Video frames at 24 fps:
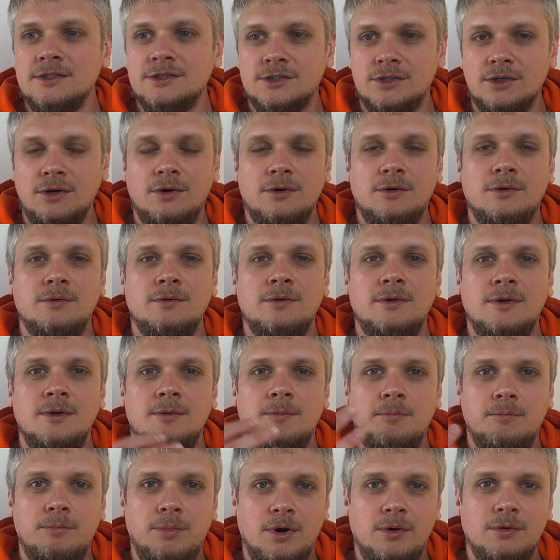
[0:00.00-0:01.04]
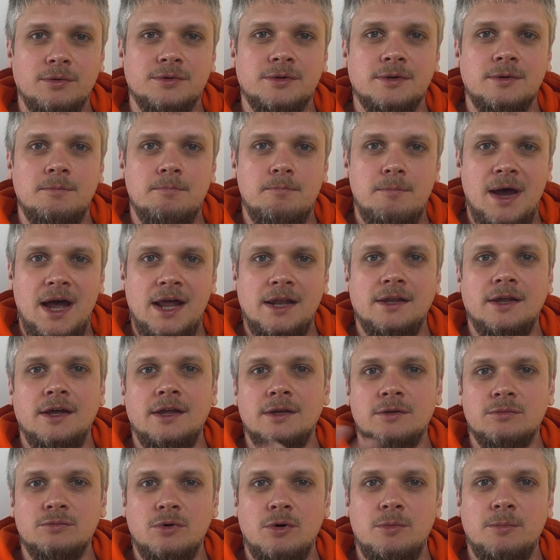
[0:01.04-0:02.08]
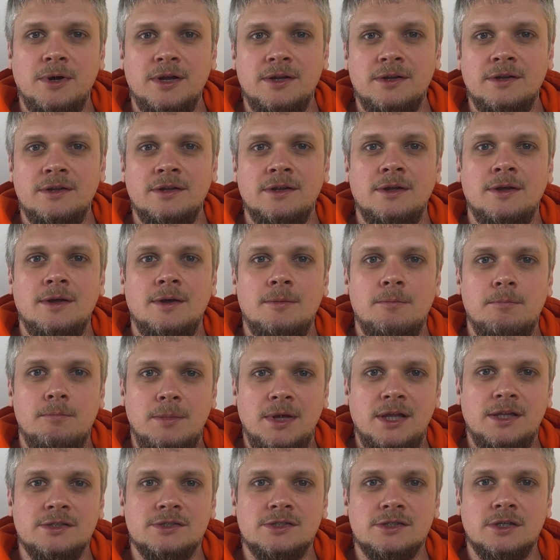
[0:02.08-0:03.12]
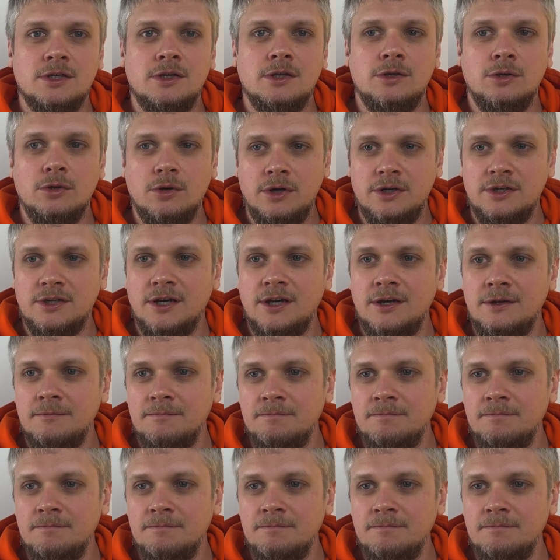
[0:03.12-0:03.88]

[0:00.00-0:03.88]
so both man and woman means neuter.